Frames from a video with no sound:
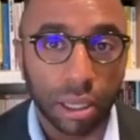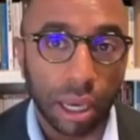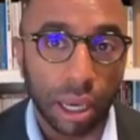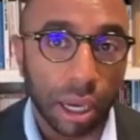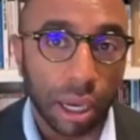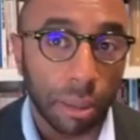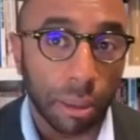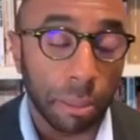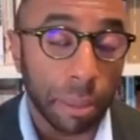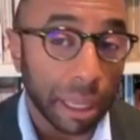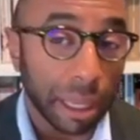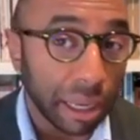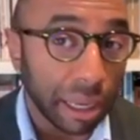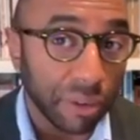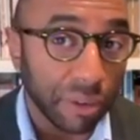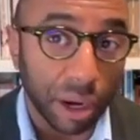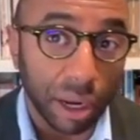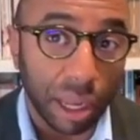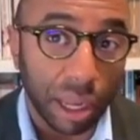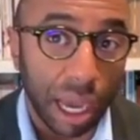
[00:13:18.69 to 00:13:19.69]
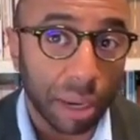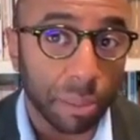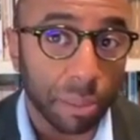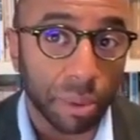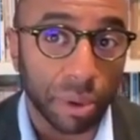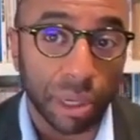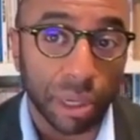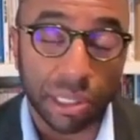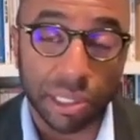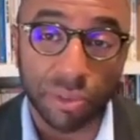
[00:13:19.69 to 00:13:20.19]
uh, many of our
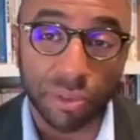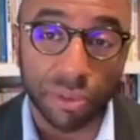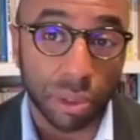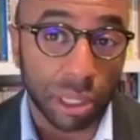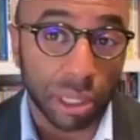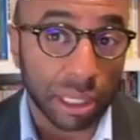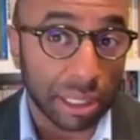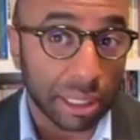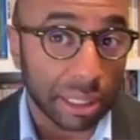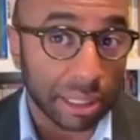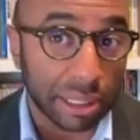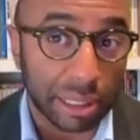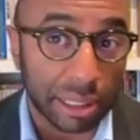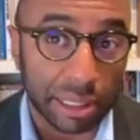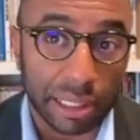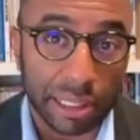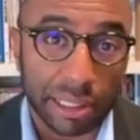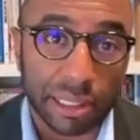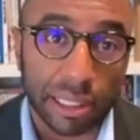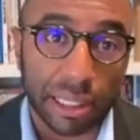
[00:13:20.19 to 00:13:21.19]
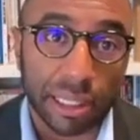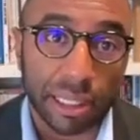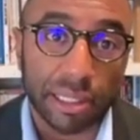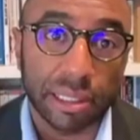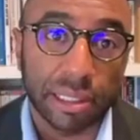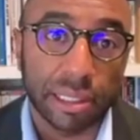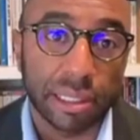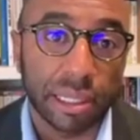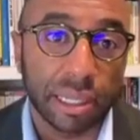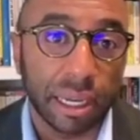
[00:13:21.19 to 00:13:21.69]
libraries, if you look at the
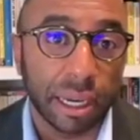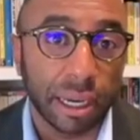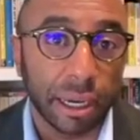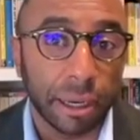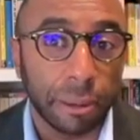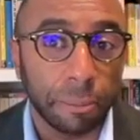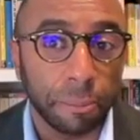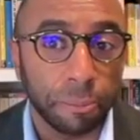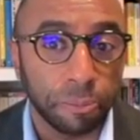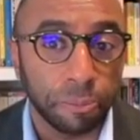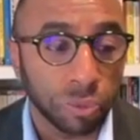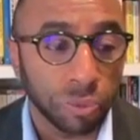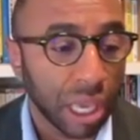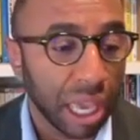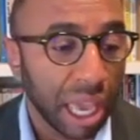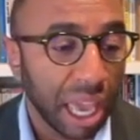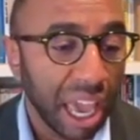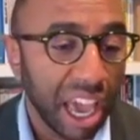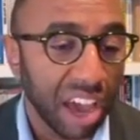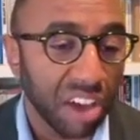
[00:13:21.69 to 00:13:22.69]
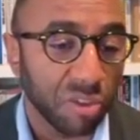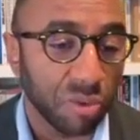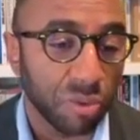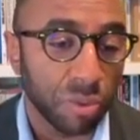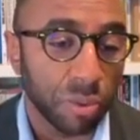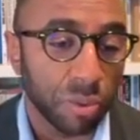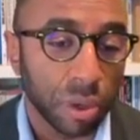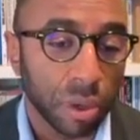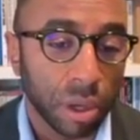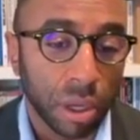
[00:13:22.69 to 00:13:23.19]
statistics, um,
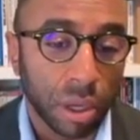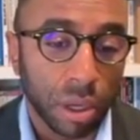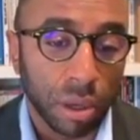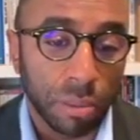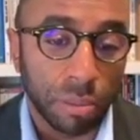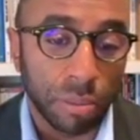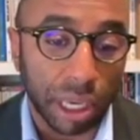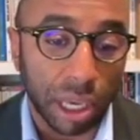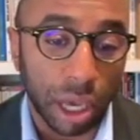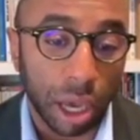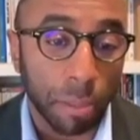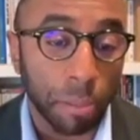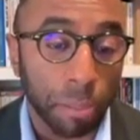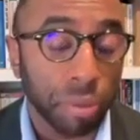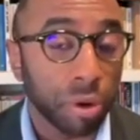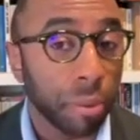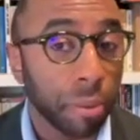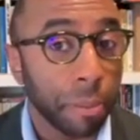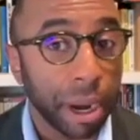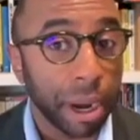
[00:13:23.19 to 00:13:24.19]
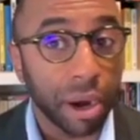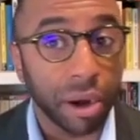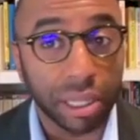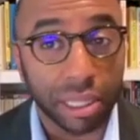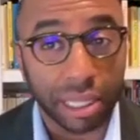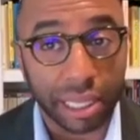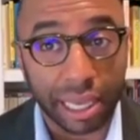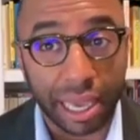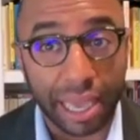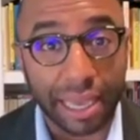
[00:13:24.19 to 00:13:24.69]
have become
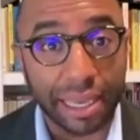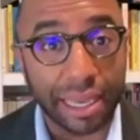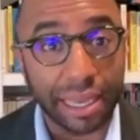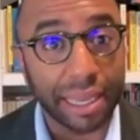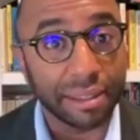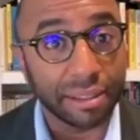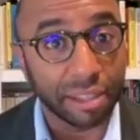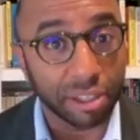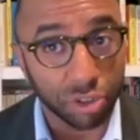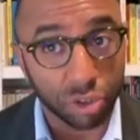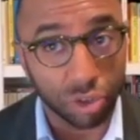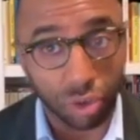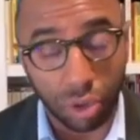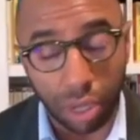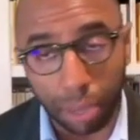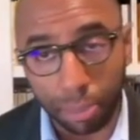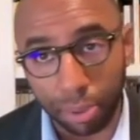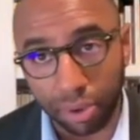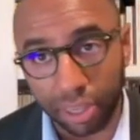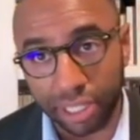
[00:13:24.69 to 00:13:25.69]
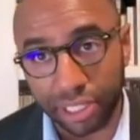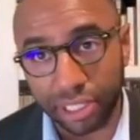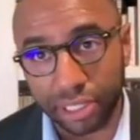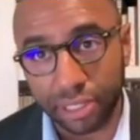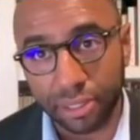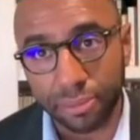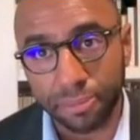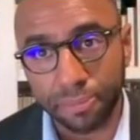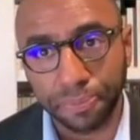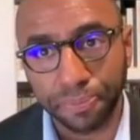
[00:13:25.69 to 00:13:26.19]
primarily a digital
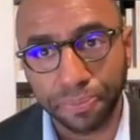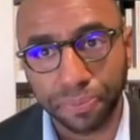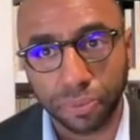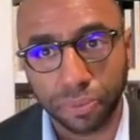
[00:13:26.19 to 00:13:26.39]
operation,